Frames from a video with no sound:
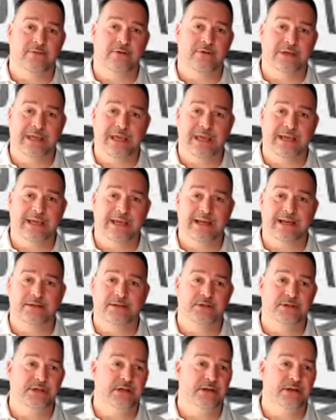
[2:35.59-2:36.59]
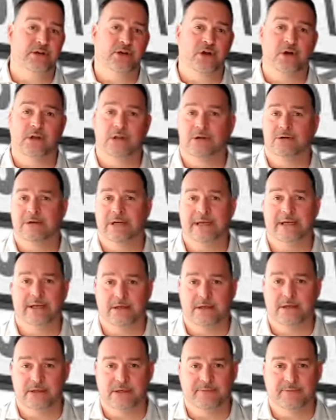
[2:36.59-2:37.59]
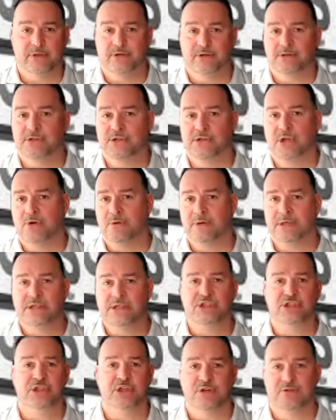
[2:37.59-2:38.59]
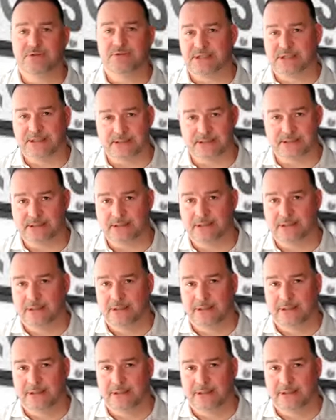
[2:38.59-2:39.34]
If you can't get answers here, call our 800 number. There's no excuses.